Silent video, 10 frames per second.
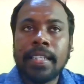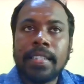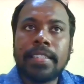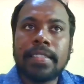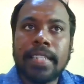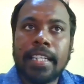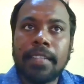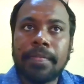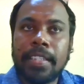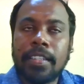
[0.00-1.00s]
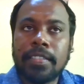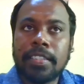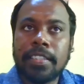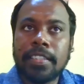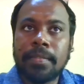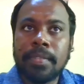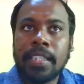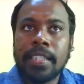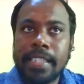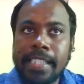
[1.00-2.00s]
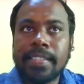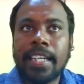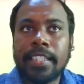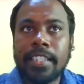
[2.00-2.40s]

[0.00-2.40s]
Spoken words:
this kind of ecosystem, these are